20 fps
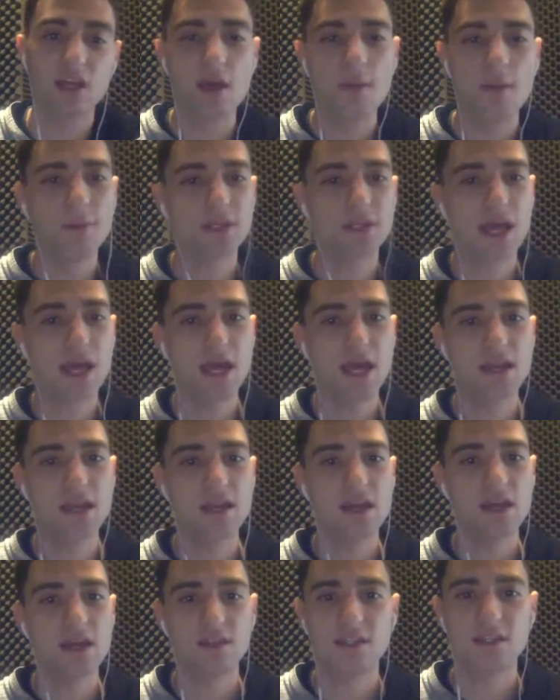But then
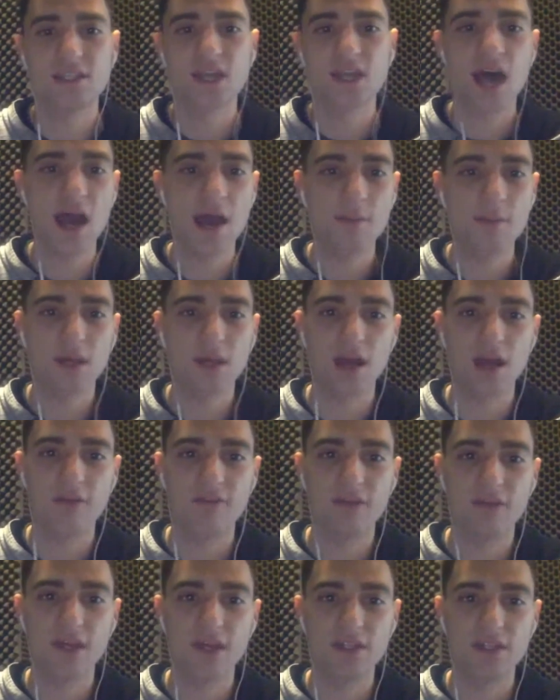the timing of
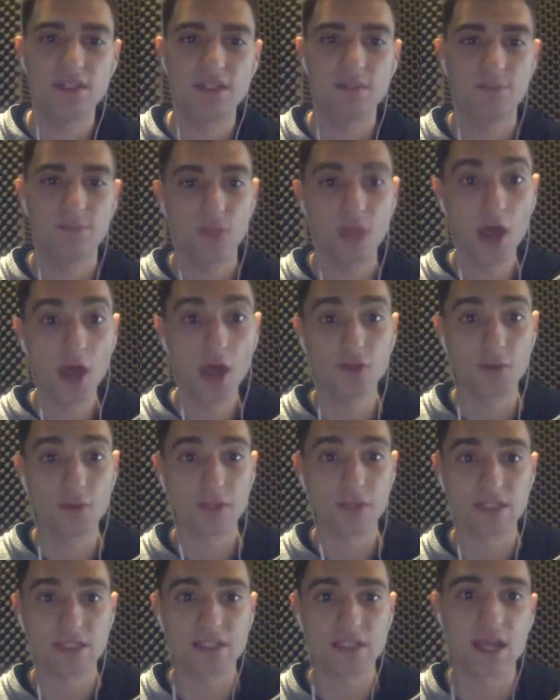his other
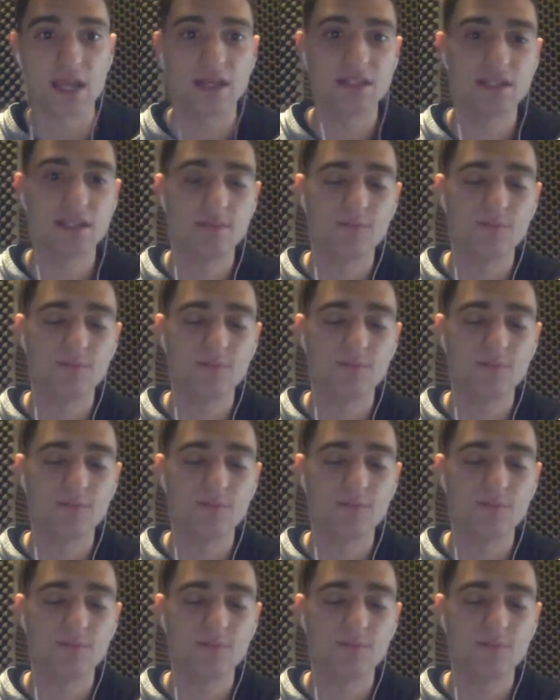mistakes.